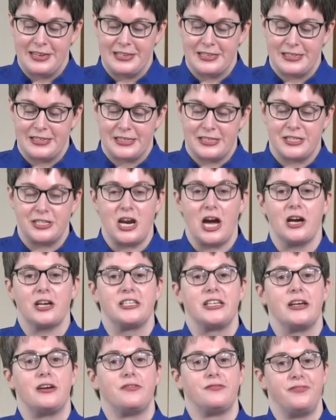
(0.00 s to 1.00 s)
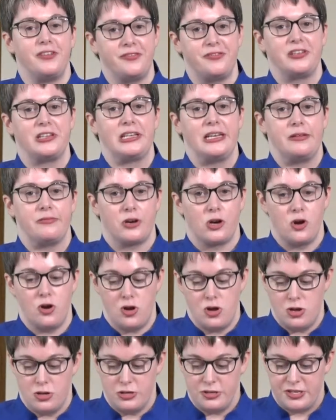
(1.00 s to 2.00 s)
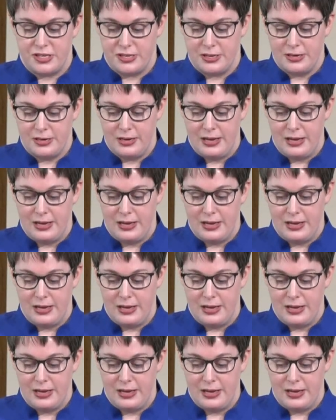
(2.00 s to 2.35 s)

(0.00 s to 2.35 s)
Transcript: Stockdale vividly recalls,